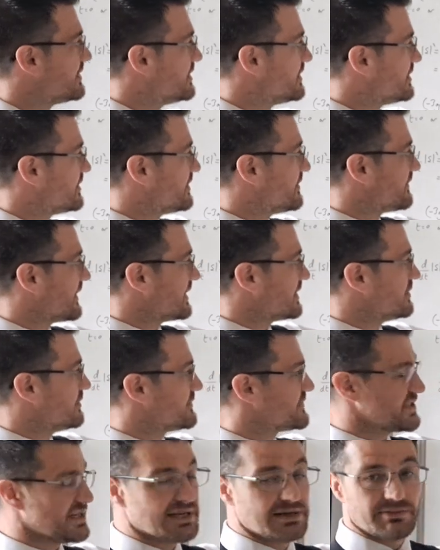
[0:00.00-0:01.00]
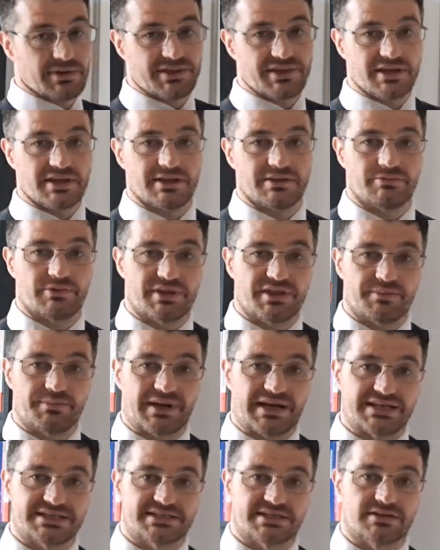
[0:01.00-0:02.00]
the value of t when the
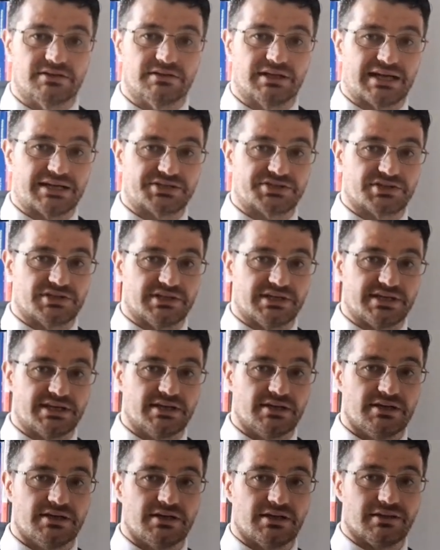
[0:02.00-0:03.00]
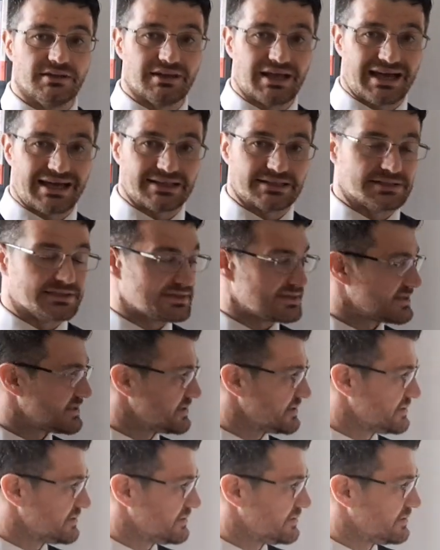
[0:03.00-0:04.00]
particle actually lands.
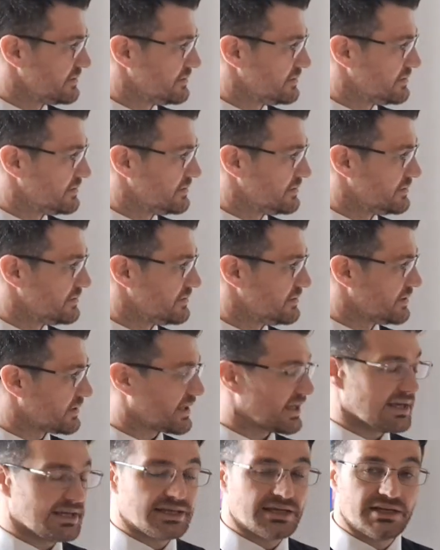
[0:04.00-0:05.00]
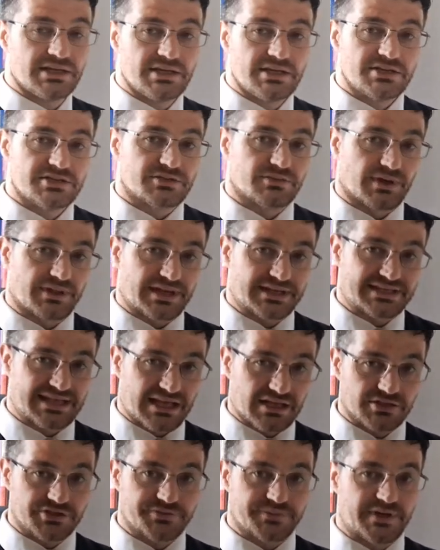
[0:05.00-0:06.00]
Okay, so what that
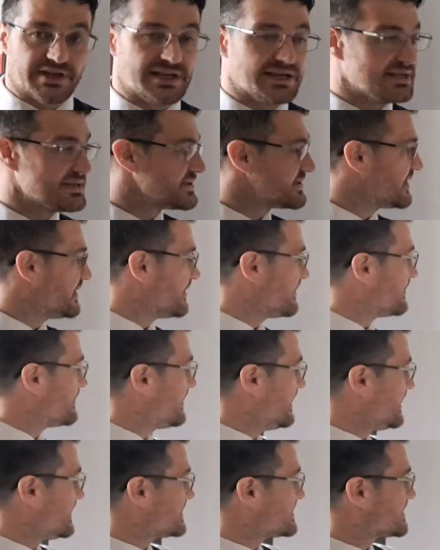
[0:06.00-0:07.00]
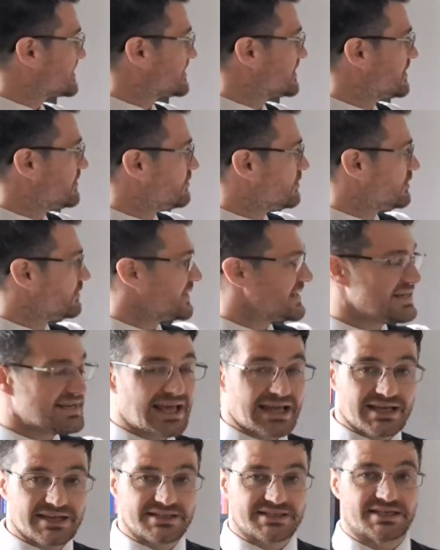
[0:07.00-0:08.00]
tells me is that this will be
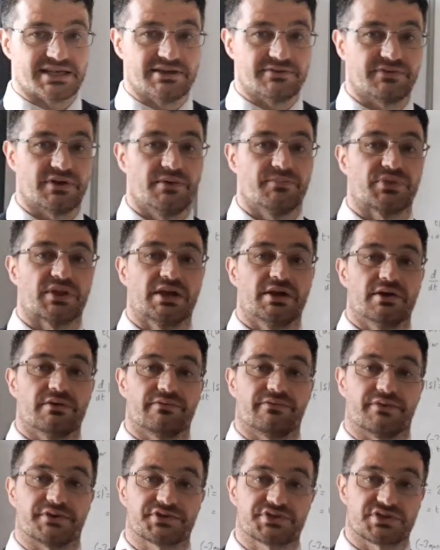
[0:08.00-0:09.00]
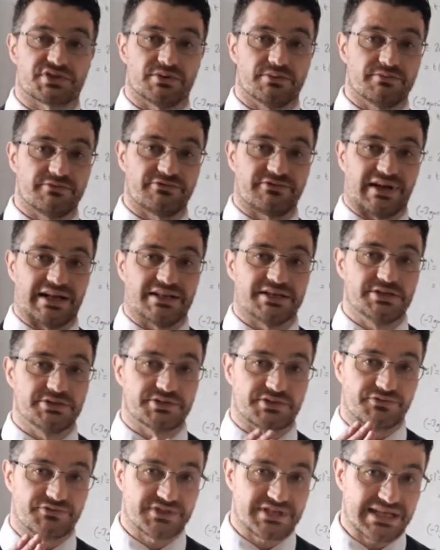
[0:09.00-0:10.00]
negative for some values
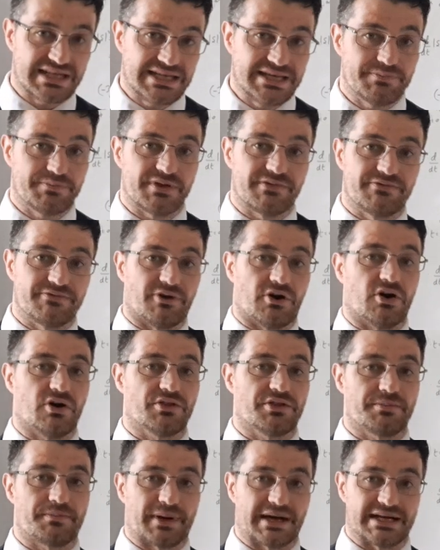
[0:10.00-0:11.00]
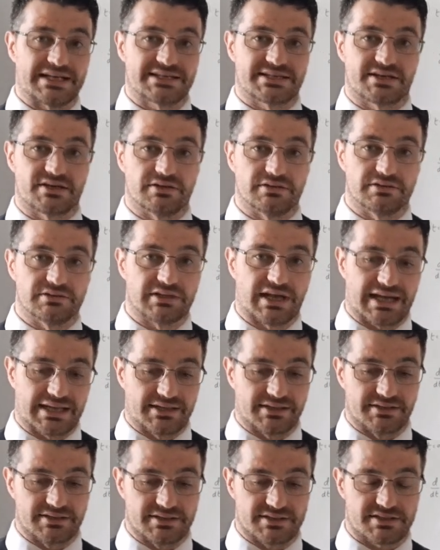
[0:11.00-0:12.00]
of t before the particle
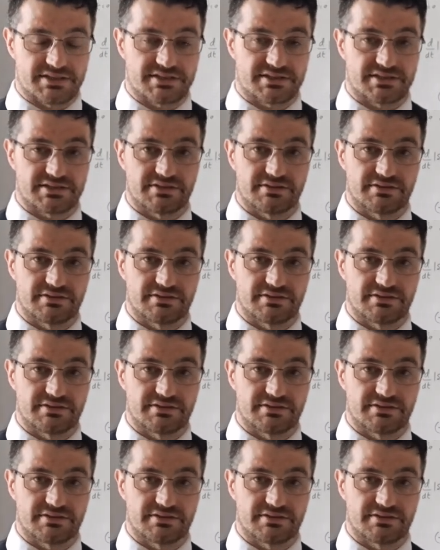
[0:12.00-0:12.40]
lands.